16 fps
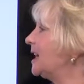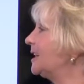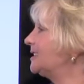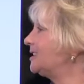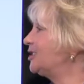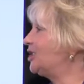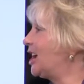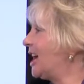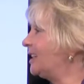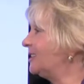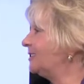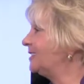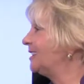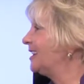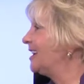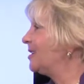like to chat
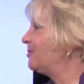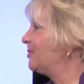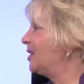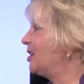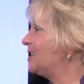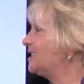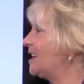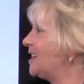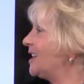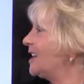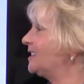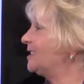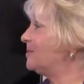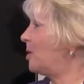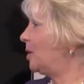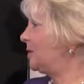because I
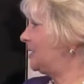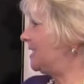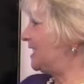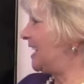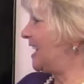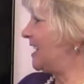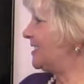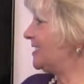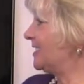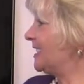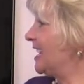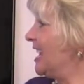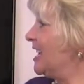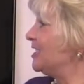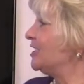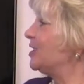like to multitask.
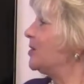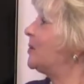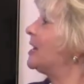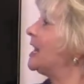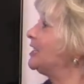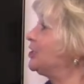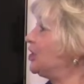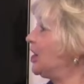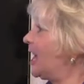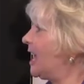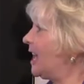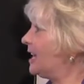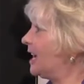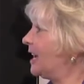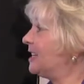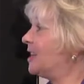Right. So when I
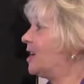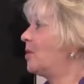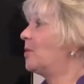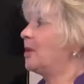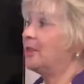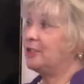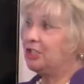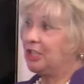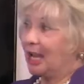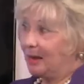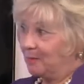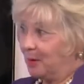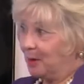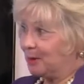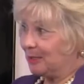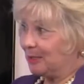chat, I know well the
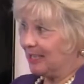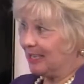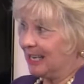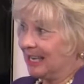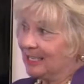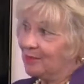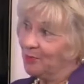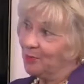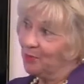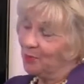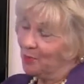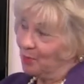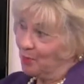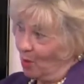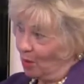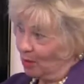chat person, he's
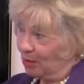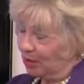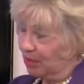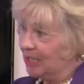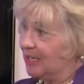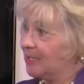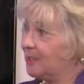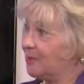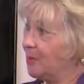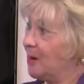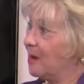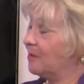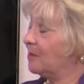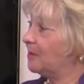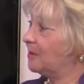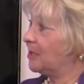or she is
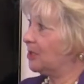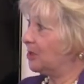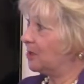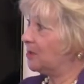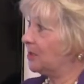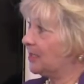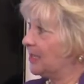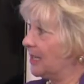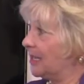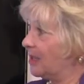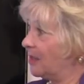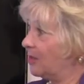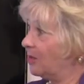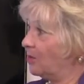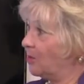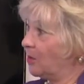probably using
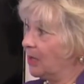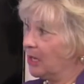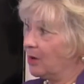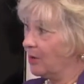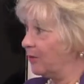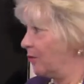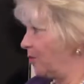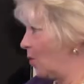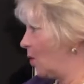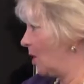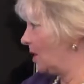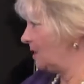three or four